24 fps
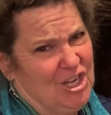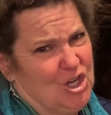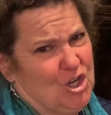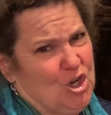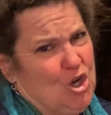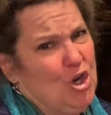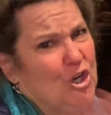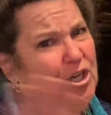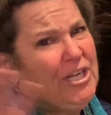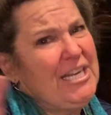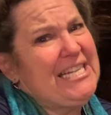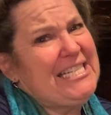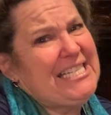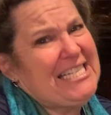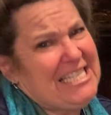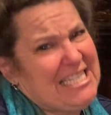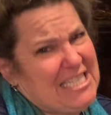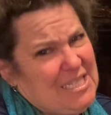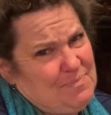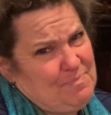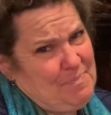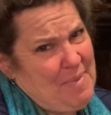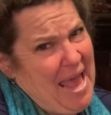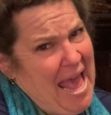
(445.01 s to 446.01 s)
couldn't
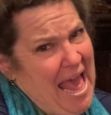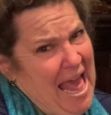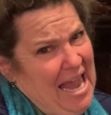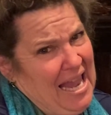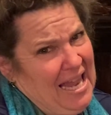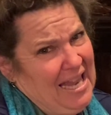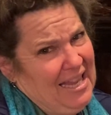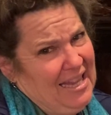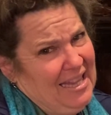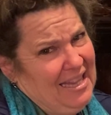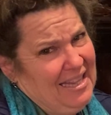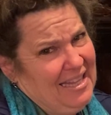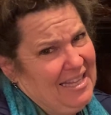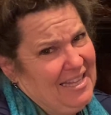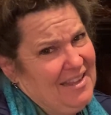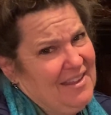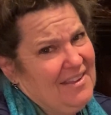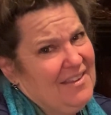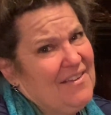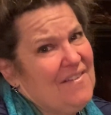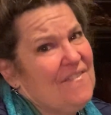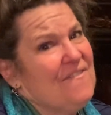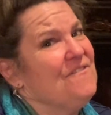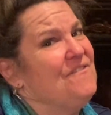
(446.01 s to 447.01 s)
spell
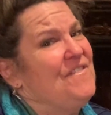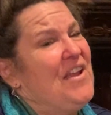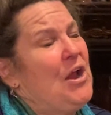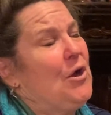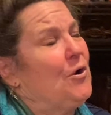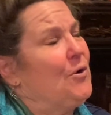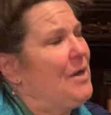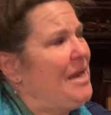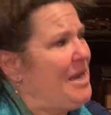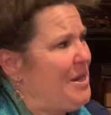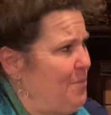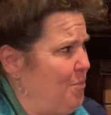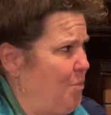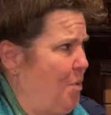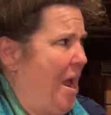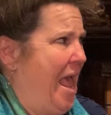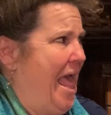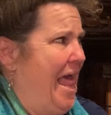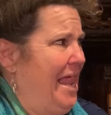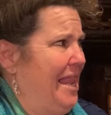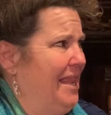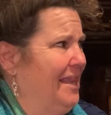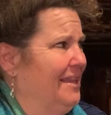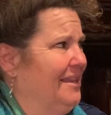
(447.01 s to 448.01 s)
very
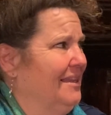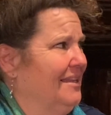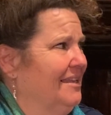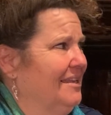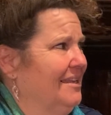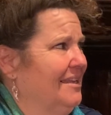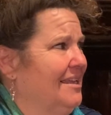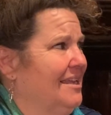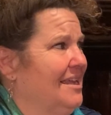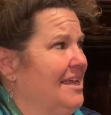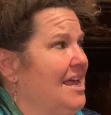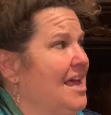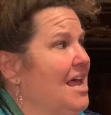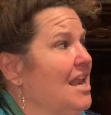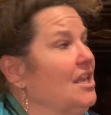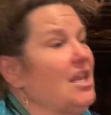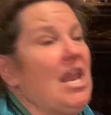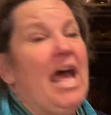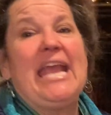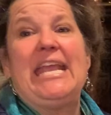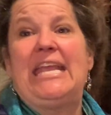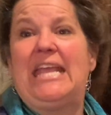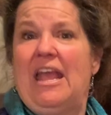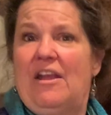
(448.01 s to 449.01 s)
well,
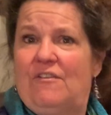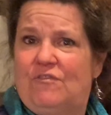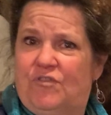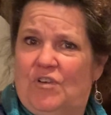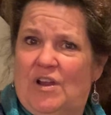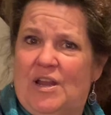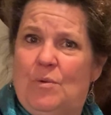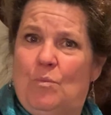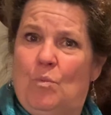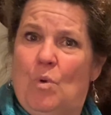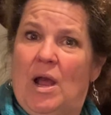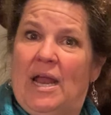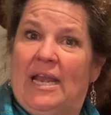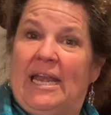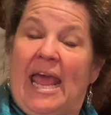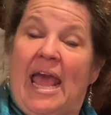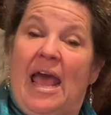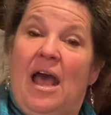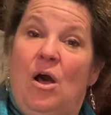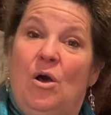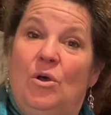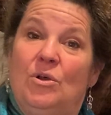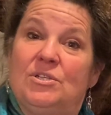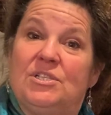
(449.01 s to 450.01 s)
like everyone
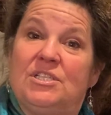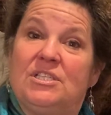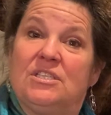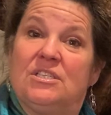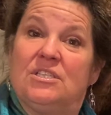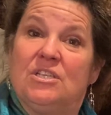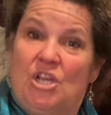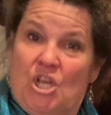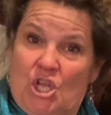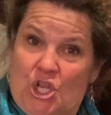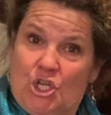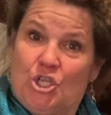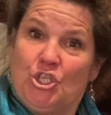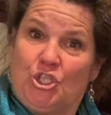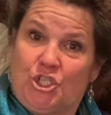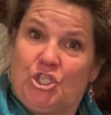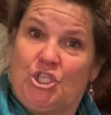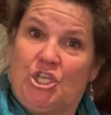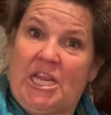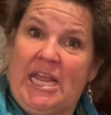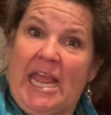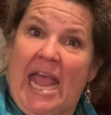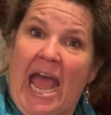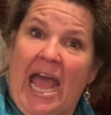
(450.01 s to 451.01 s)
else,
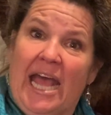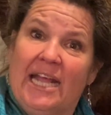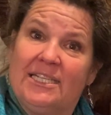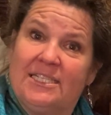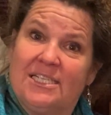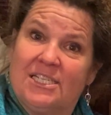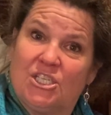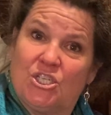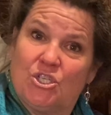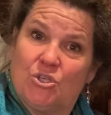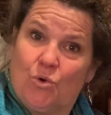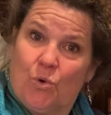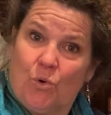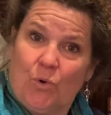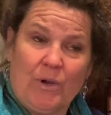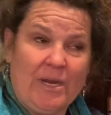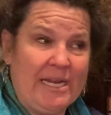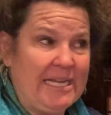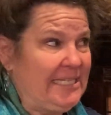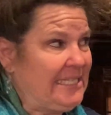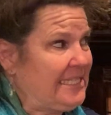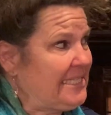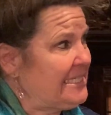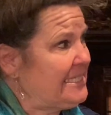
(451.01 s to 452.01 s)
she had
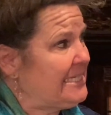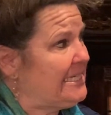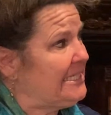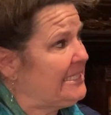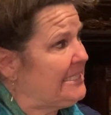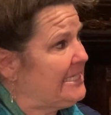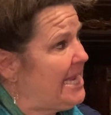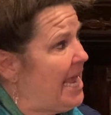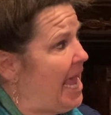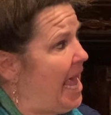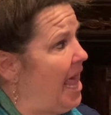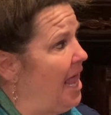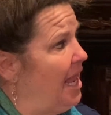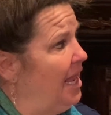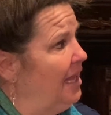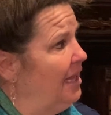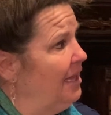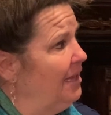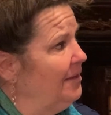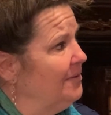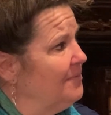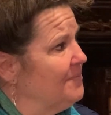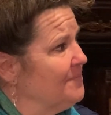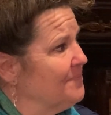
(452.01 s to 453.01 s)
stories to
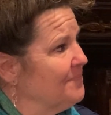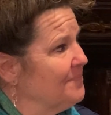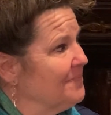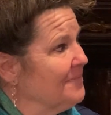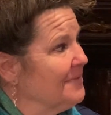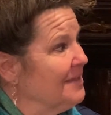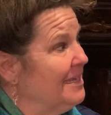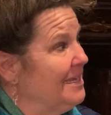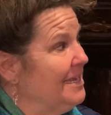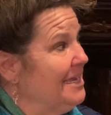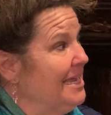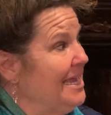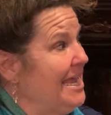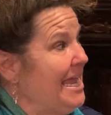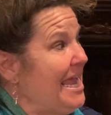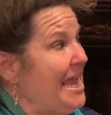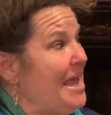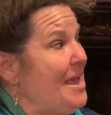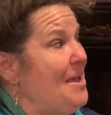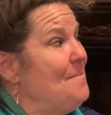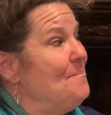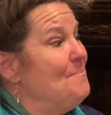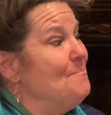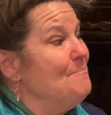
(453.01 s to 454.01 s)
tell.
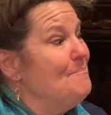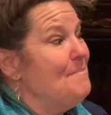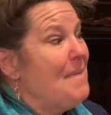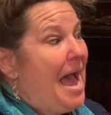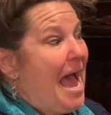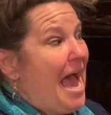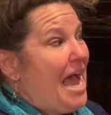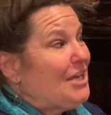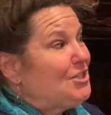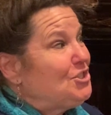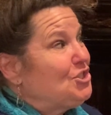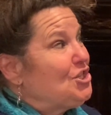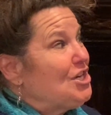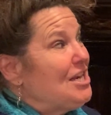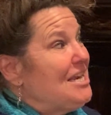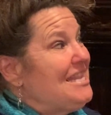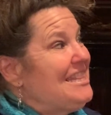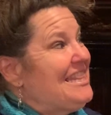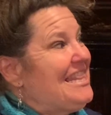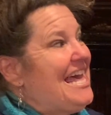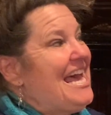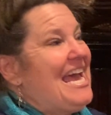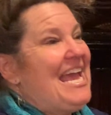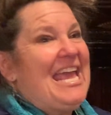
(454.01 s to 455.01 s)

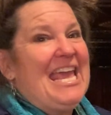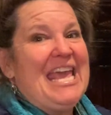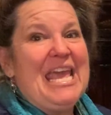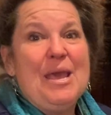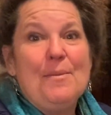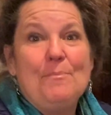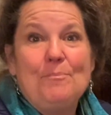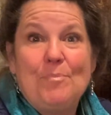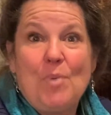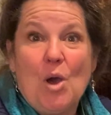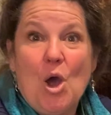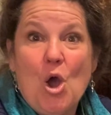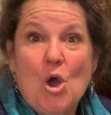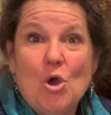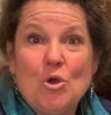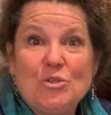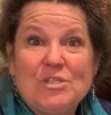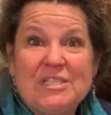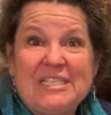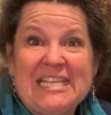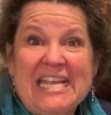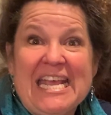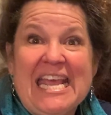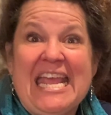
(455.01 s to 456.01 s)
Imagine the
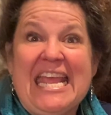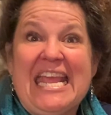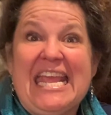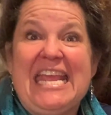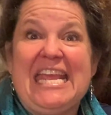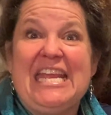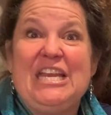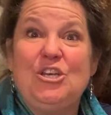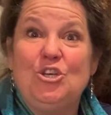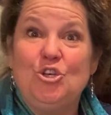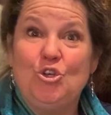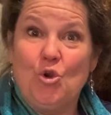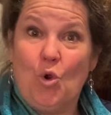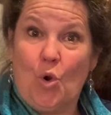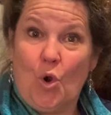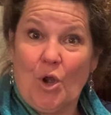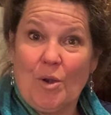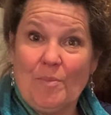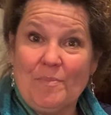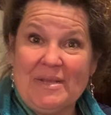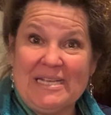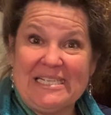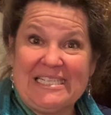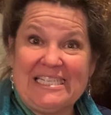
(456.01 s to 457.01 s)
hippo's
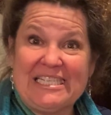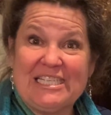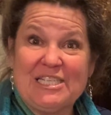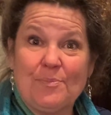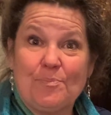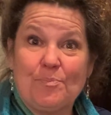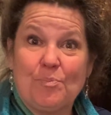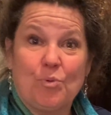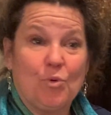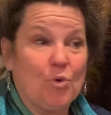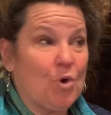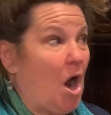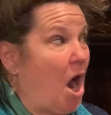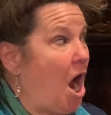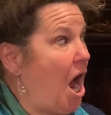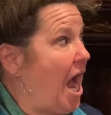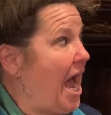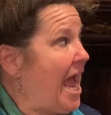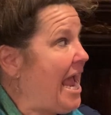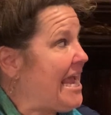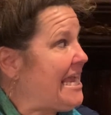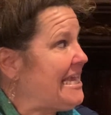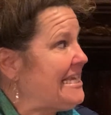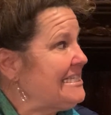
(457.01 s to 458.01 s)
enormous
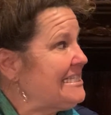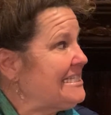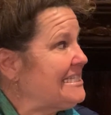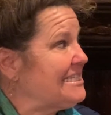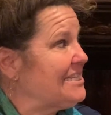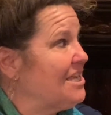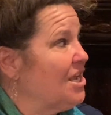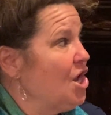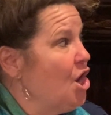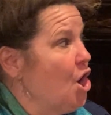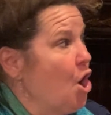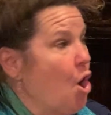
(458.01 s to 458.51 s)
surprise